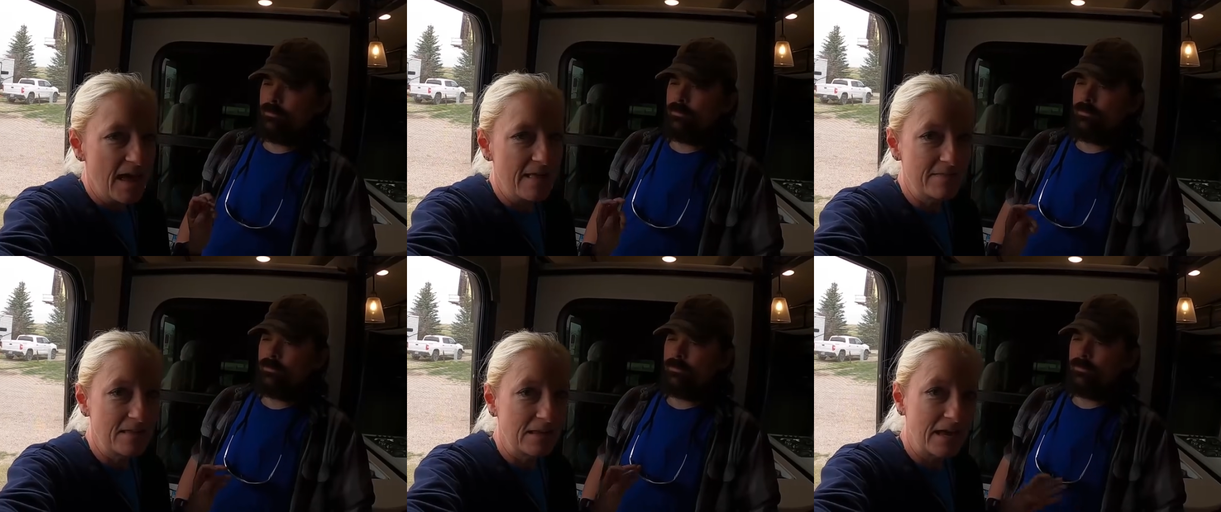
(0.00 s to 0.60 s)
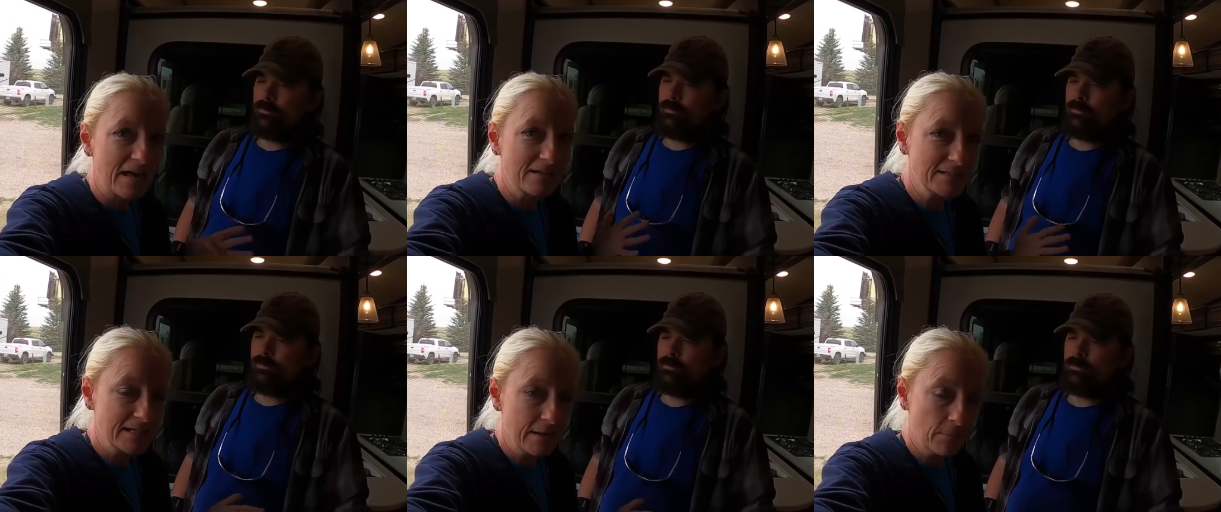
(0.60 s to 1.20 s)
Speaker 1: And then they had a
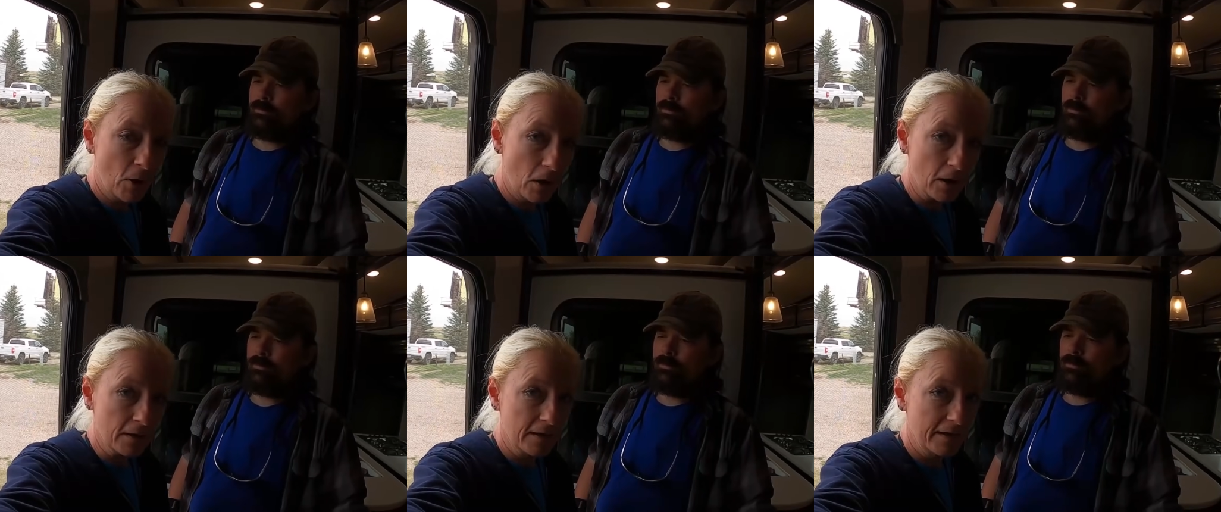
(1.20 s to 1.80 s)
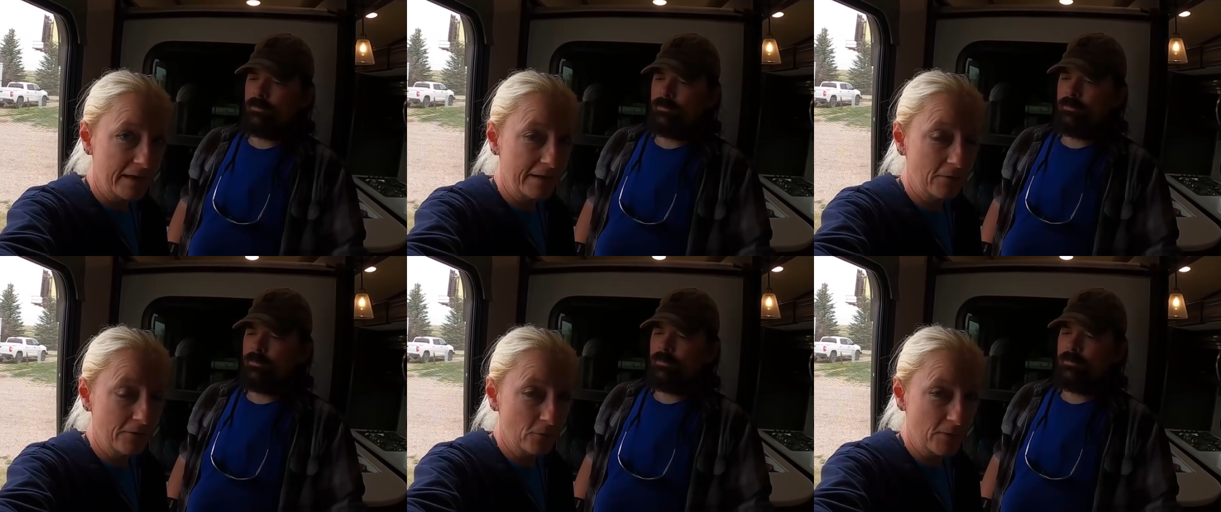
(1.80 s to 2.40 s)
state park, and
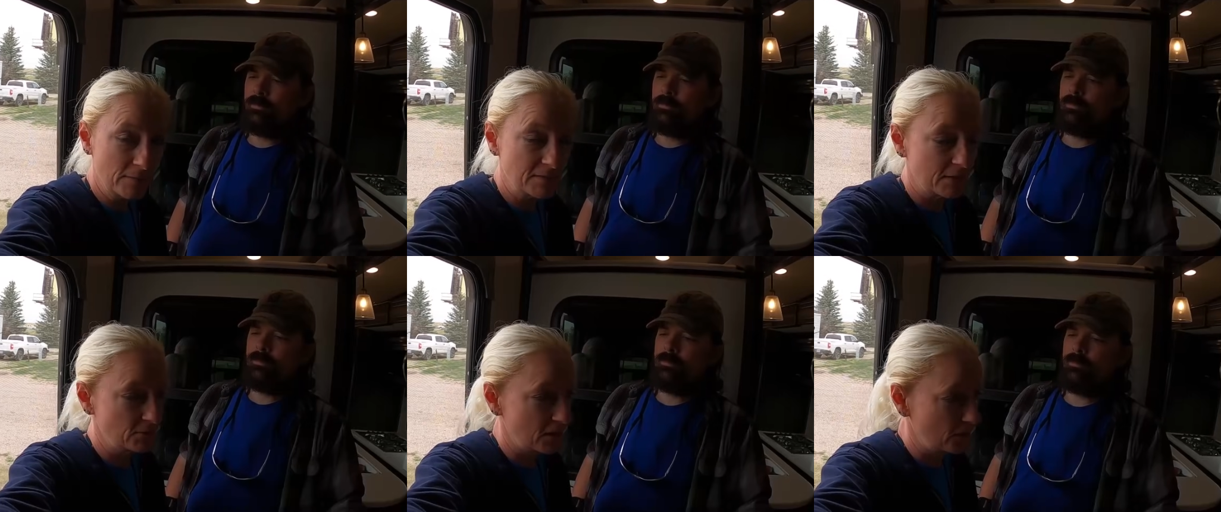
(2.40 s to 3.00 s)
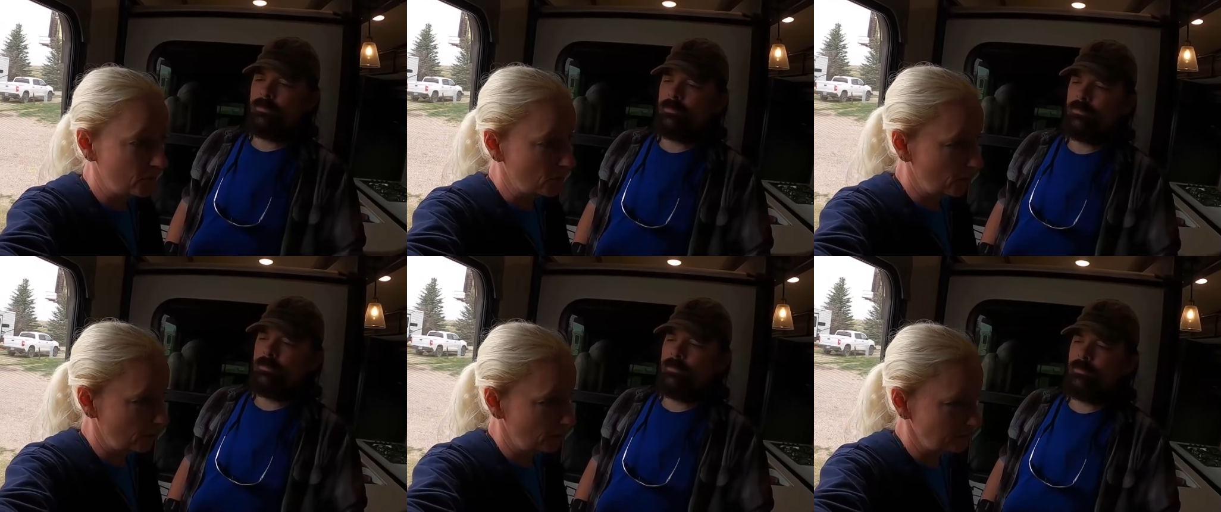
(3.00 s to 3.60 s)
on their website it was called the
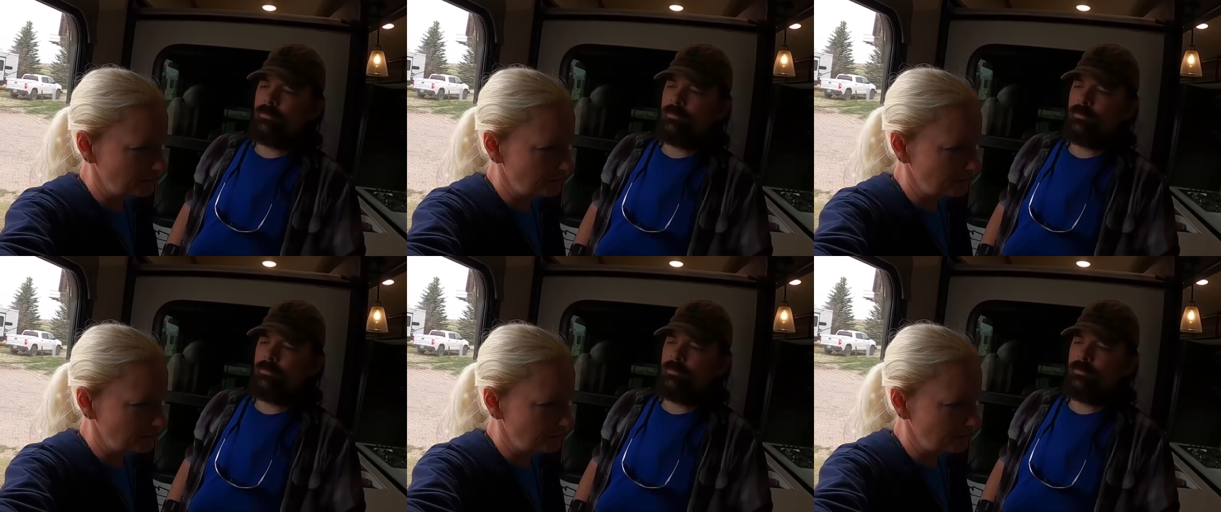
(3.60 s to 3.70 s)
Curt